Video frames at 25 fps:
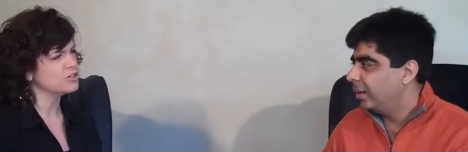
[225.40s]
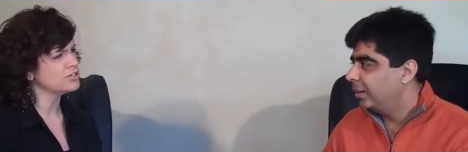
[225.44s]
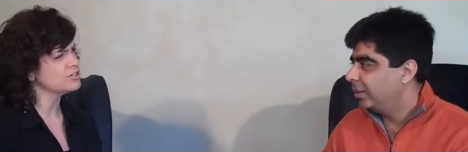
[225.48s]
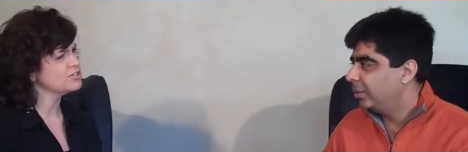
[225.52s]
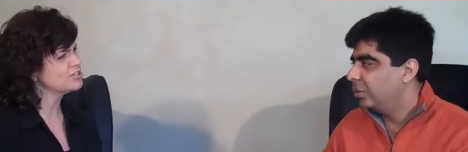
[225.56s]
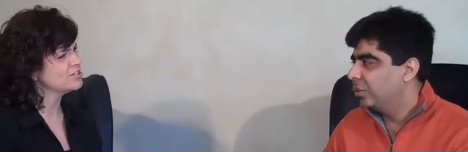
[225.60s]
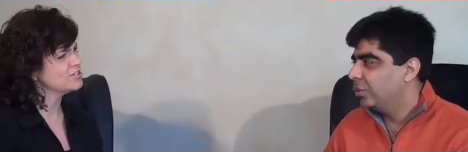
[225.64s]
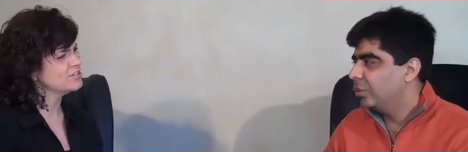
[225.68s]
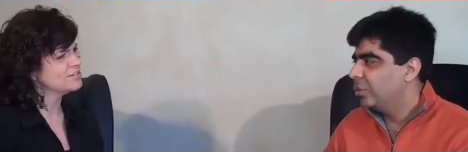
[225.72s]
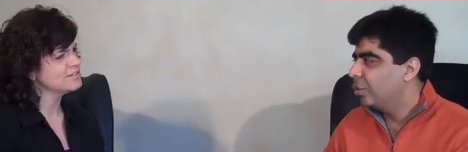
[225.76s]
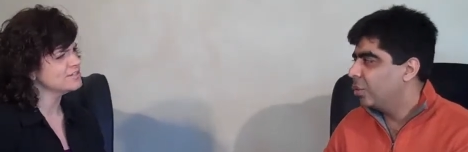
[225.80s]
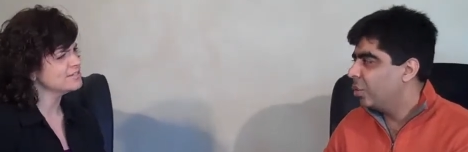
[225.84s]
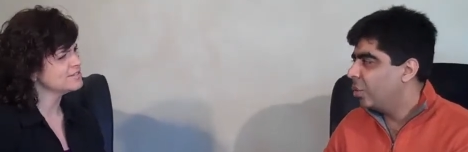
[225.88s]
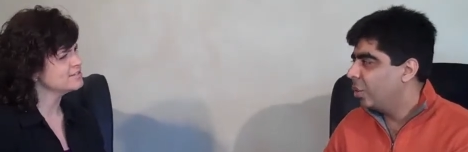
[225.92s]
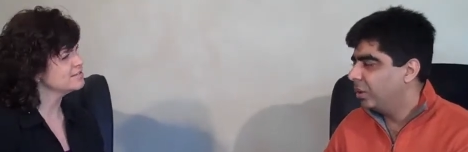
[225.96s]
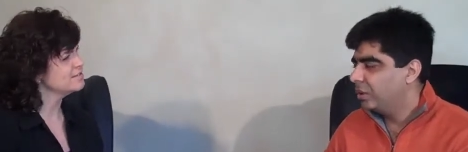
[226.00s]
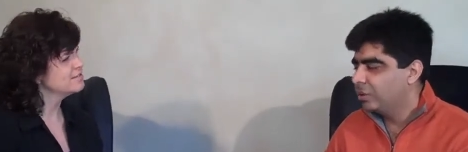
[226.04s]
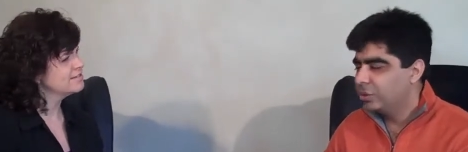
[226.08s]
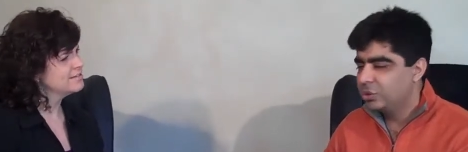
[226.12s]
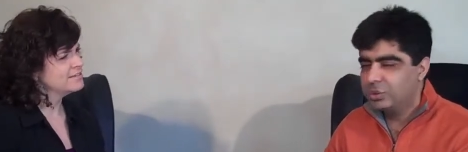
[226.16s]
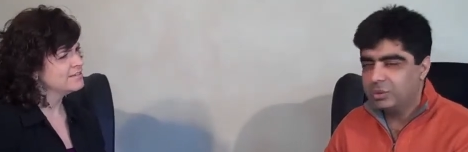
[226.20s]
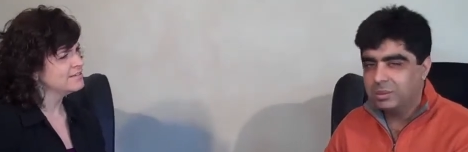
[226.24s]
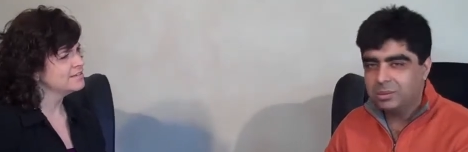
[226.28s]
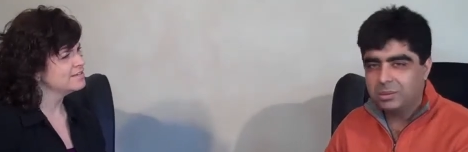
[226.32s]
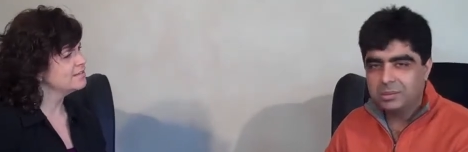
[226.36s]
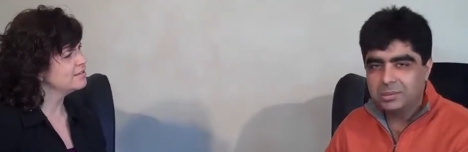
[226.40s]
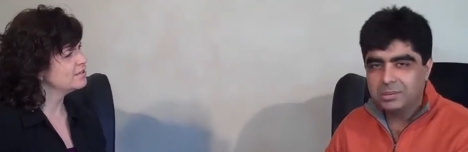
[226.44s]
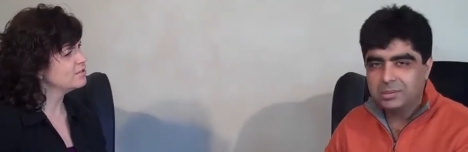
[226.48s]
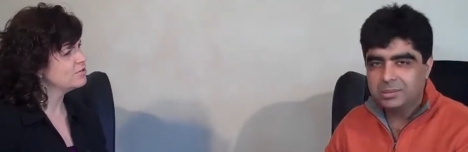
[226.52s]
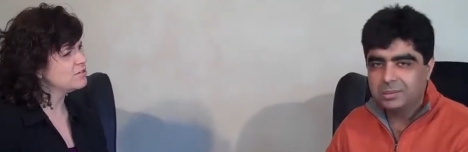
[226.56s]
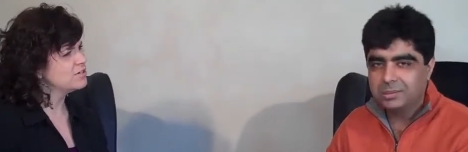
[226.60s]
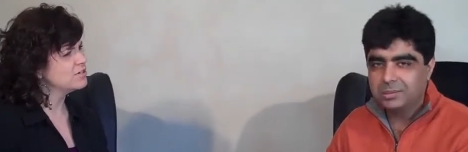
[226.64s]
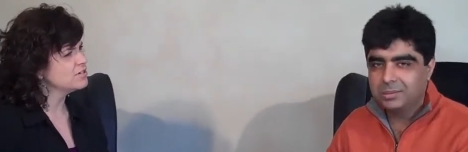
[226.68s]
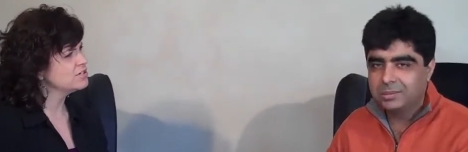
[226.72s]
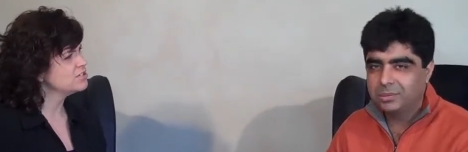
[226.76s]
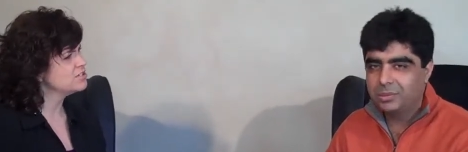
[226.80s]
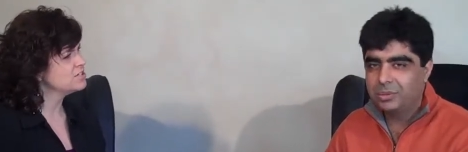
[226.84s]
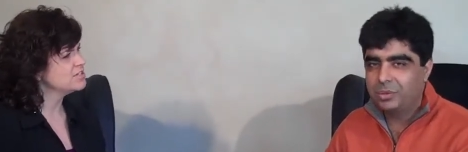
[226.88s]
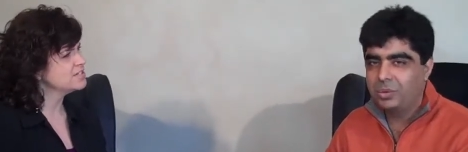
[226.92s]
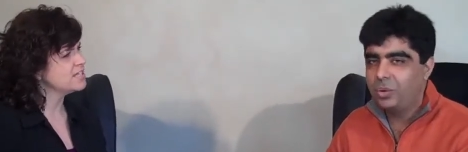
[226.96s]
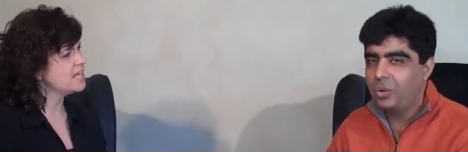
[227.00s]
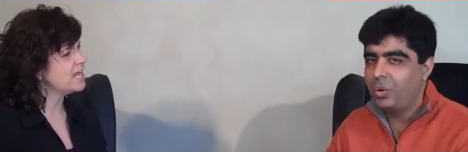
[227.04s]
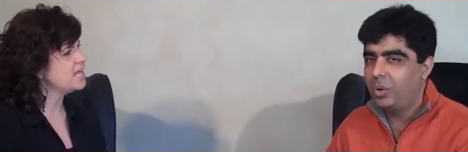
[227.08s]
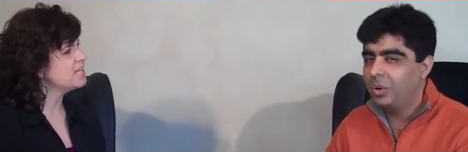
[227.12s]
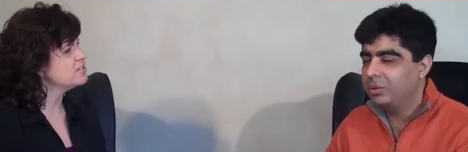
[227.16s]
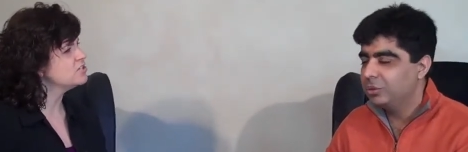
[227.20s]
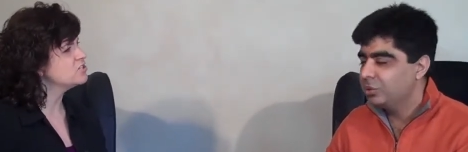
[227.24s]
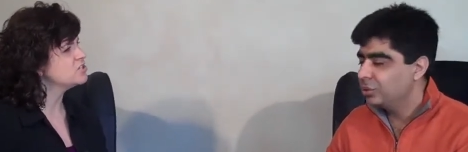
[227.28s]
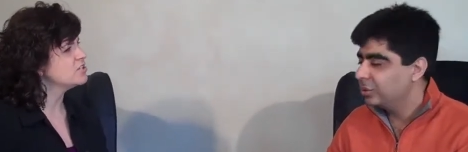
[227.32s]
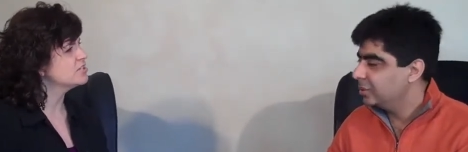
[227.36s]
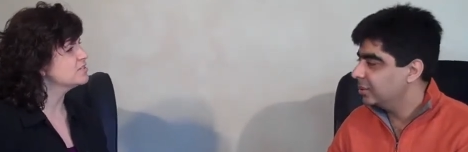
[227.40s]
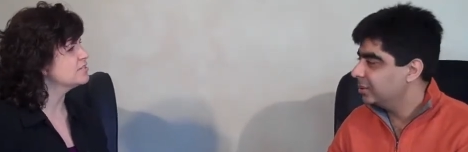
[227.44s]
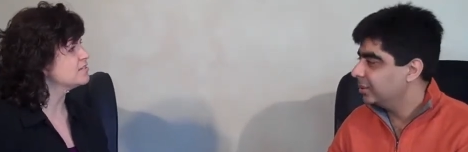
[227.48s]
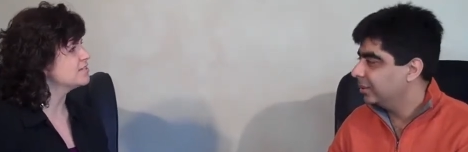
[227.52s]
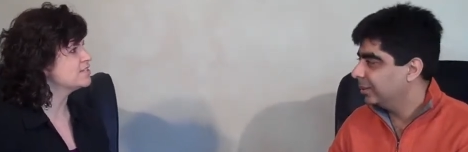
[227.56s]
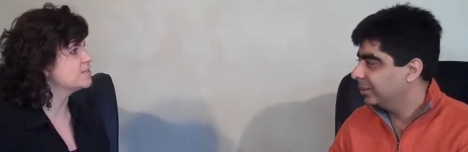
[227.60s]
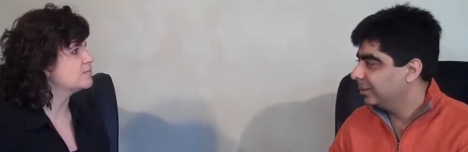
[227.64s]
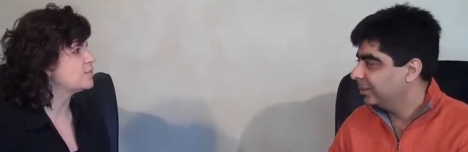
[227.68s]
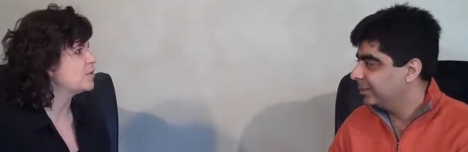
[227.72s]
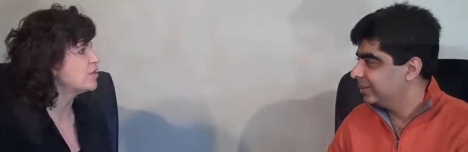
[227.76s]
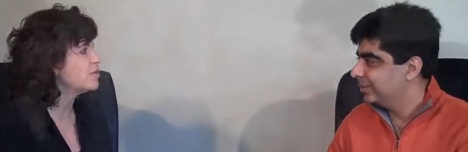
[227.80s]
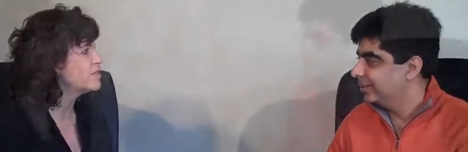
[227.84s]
Speaker 1: gorgeous. are gorgeous. Gorgeous. Gorgeous and just as